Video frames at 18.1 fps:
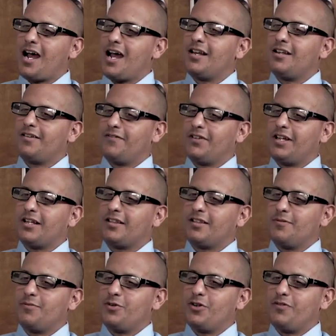kind of
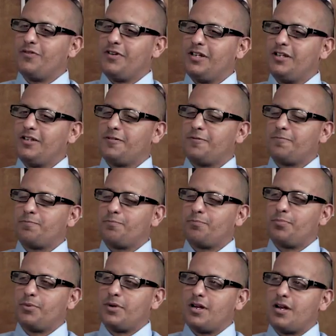like the movies,
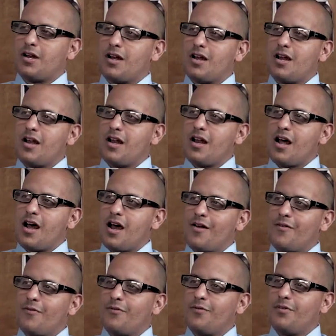but
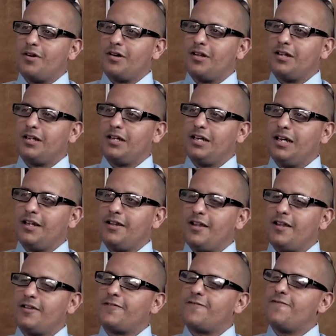not really. It,
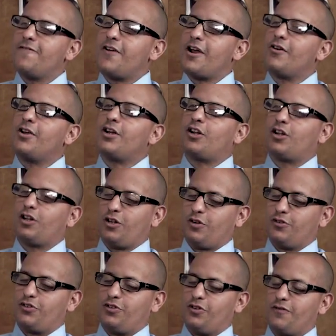it's very
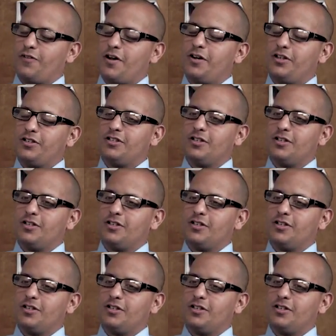close, though, very